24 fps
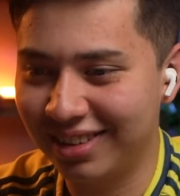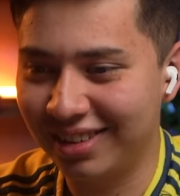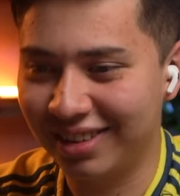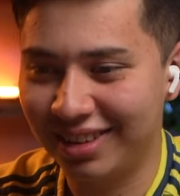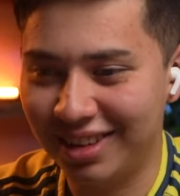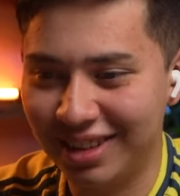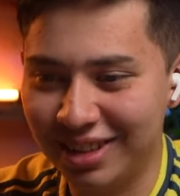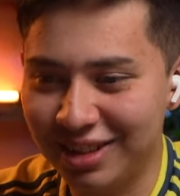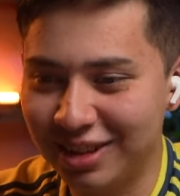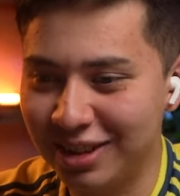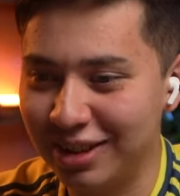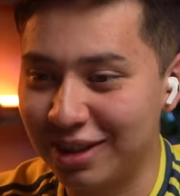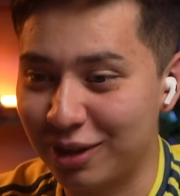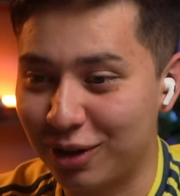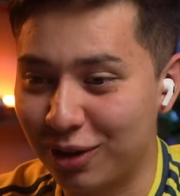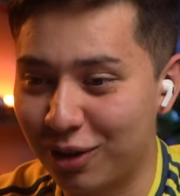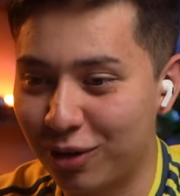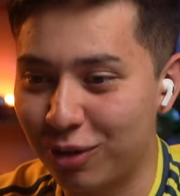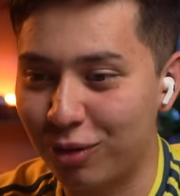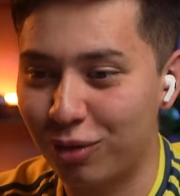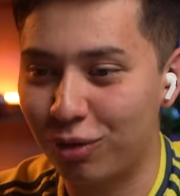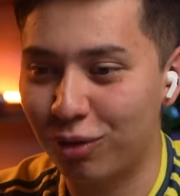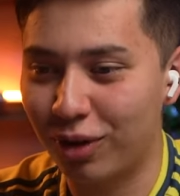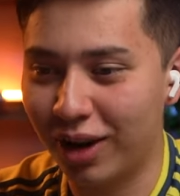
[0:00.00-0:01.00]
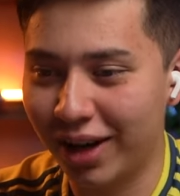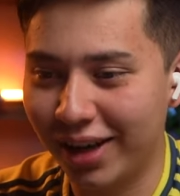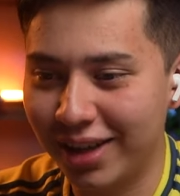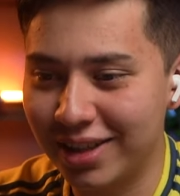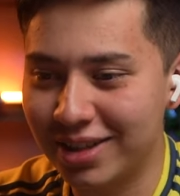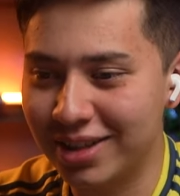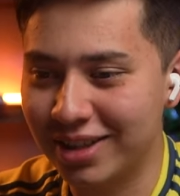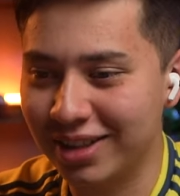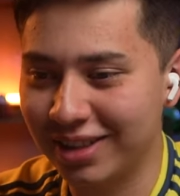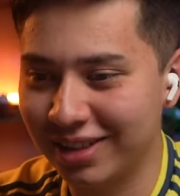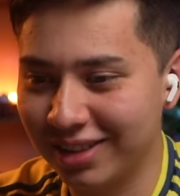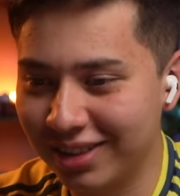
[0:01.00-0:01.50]
This is
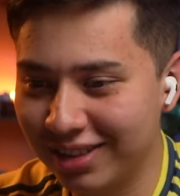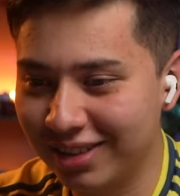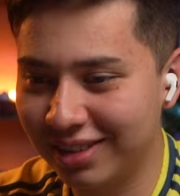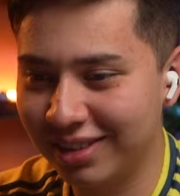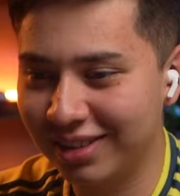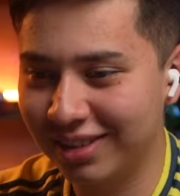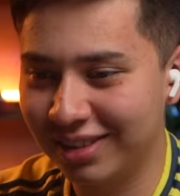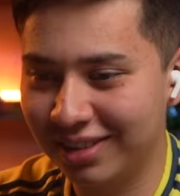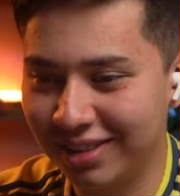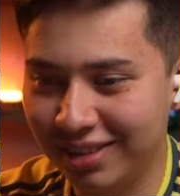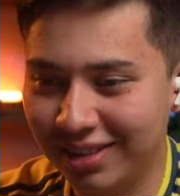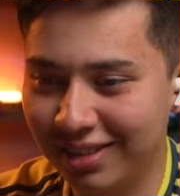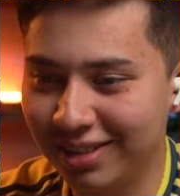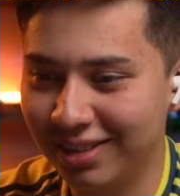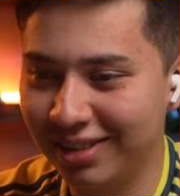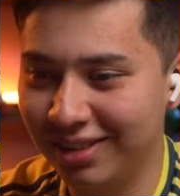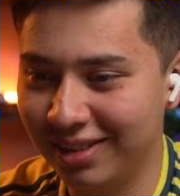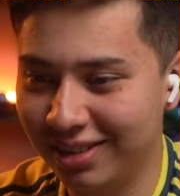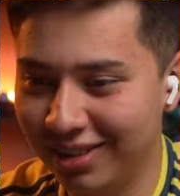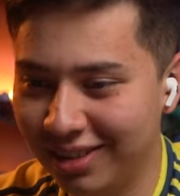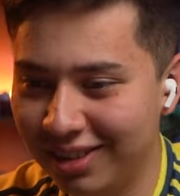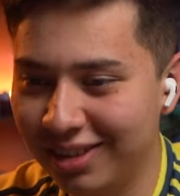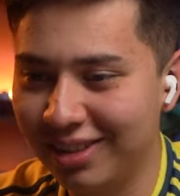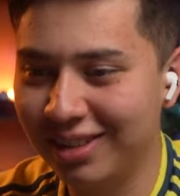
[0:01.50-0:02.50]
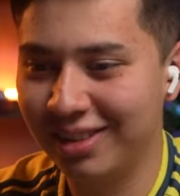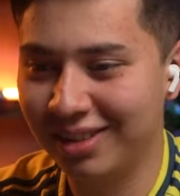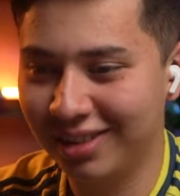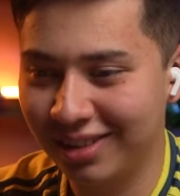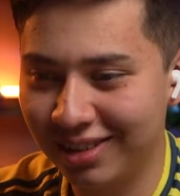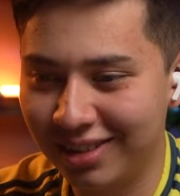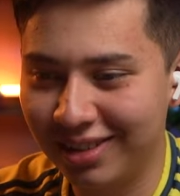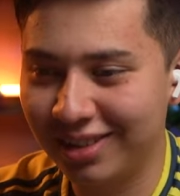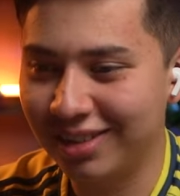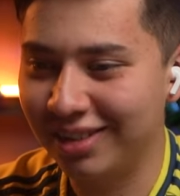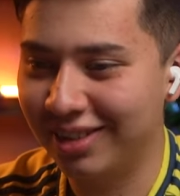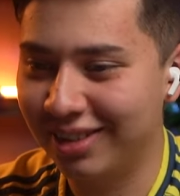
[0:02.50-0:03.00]
crazy.
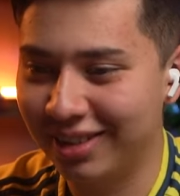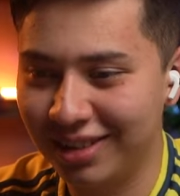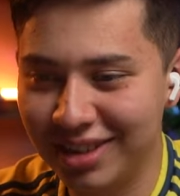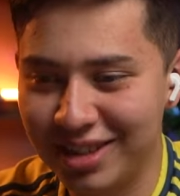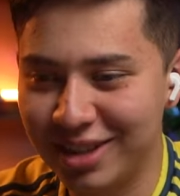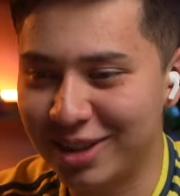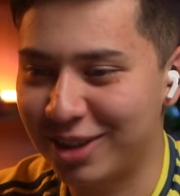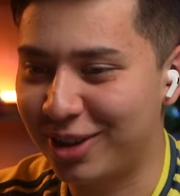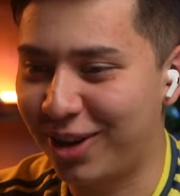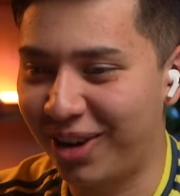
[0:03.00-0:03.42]
This is